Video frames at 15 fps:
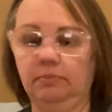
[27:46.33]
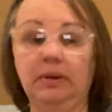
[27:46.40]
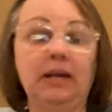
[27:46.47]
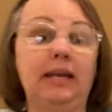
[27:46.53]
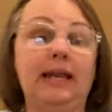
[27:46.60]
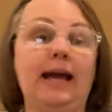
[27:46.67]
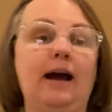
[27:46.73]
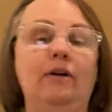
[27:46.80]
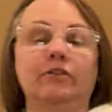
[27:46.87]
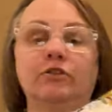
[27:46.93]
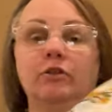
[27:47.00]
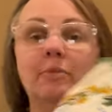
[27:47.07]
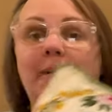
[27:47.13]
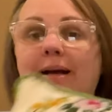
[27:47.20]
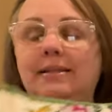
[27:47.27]
But anyhow, it's
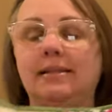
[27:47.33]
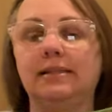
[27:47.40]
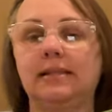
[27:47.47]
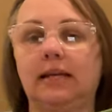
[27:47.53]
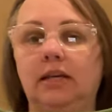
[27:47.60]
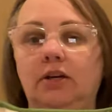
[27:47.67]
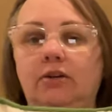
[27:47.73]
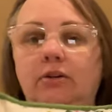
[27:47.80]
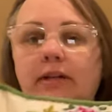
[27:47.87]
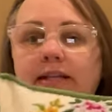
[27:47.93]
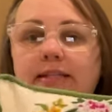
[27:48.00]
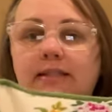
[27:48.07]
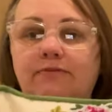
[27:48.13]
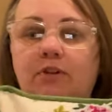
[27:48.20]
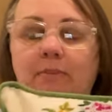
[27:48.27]
from the bicentennial and
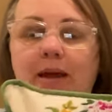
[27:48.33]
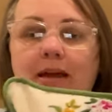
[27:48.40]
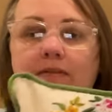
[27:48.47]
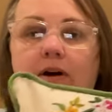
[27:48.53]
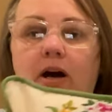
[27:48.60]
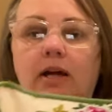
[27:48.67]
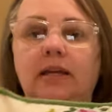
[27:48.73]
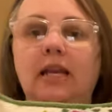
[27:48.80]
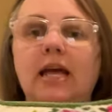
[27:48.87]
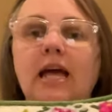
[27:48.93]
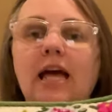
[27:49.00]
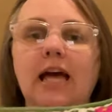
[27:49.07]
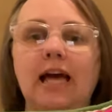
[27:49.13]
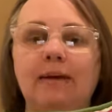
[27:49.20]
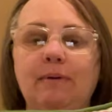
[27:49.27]
it's from Avon.
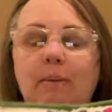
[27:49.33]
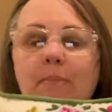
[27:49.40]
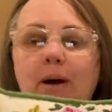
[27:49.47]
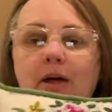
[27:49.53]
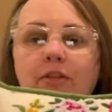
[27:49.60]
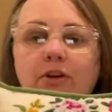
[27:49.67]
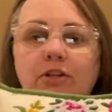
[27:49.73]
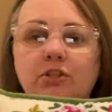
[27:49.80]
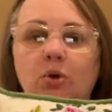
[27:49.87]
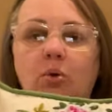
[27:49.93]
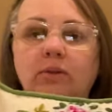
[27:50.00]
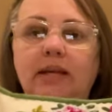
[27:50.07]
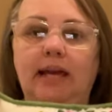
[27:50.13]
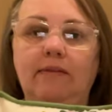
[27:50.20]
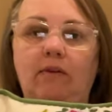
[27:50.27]
And my mother
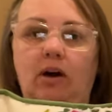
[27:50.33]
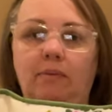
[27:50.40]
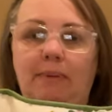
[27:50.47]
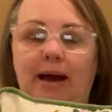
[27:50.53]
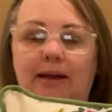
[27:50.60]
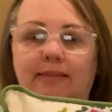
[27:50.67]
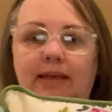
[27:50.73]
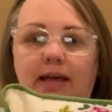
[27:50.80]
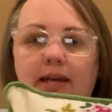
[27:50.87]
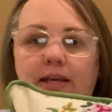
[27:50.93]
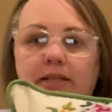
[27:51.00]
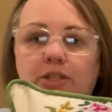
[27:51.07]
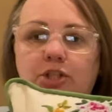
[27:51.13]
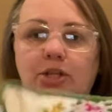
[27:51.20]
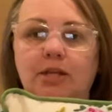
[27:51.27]
sold Avon back then
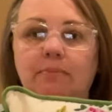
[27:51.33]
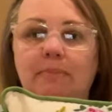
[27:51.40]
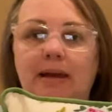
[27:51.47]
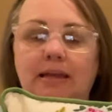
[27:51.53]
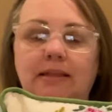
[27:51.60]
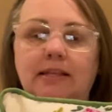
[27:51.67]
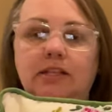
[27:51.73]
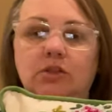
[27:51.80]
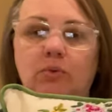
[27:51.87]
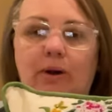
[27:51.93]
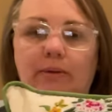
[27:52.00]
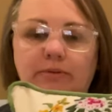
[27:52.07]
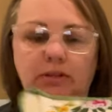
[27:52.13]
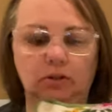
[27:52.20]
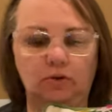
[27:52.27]
and she made this when
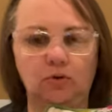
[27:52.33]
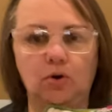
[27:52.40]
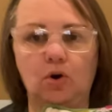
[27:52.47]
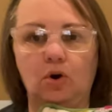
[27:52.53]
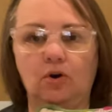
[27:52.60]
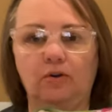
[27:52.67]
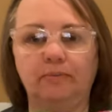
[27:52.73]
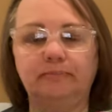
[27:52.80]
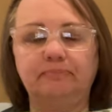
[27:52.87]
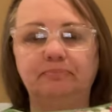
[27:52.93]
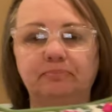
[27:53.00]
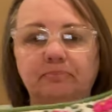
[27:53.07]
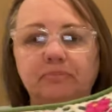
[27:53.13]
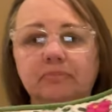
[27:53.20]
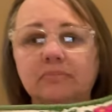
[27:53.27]
I was a little girl
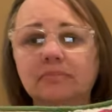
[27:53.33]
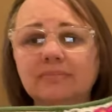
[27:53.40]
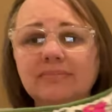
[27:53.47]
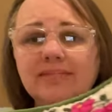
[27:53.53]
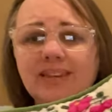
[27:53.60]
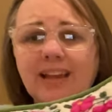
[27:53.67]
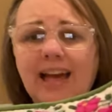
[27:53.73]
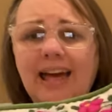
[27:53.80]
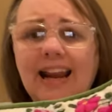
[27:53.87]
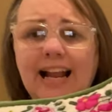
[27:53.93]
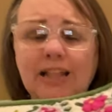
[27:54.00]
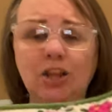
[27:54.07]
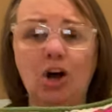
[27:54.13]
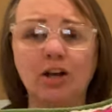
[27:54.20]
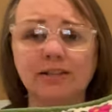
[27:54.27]
and
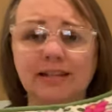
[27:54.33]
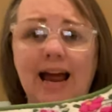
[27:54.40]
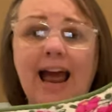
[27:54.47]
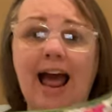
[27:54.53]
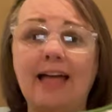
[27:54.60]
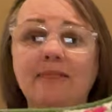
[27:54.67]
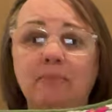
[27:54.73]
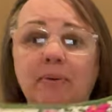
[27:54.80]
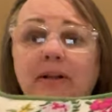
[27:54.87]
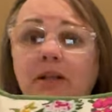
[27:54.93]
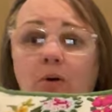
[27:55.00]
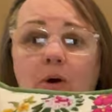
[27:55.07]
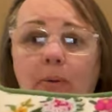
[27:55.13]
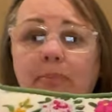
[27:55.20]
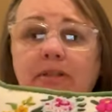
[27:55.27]
I lost, I had the
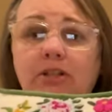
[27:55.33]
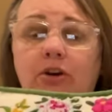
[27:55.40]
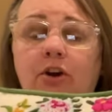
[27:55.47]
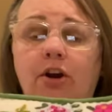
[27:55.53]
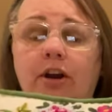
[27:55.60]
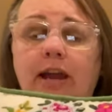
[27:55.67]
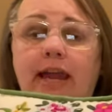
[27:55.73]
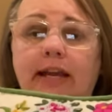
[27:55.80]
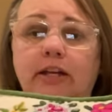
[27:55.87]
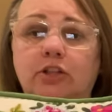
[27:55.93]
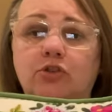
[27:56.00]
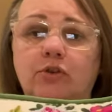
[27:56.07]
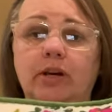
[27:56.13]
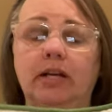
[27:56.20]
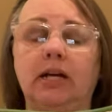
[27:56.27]
pillow up until Hurricane
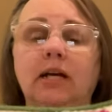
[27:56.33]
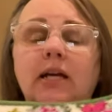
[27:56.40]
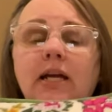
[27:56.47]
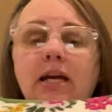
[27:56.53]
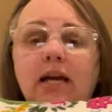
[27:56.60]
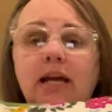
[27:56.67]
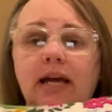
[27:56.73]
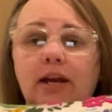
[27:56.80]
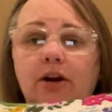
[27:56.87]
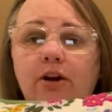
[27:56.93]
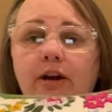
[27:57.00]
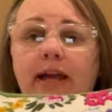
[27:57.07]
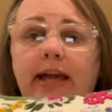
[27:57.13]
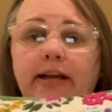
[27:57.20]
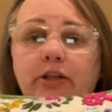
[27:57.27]
Katrina and
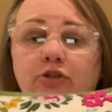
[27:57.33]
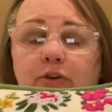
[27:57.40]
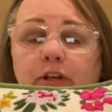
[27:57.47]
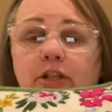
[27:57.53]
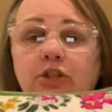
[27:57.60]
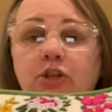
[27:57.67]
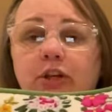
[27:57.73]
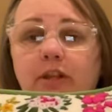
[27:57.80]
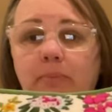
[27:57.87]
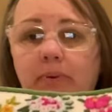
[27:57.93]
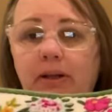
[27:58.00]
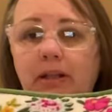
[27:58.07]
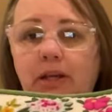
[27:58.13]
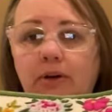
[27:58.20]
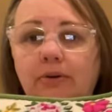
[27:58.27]
Hurricane Katrina took the
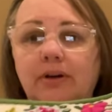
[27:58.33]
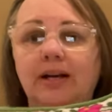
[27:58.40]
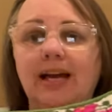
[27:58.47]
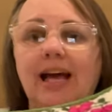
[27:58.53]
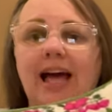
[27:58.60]
pillow.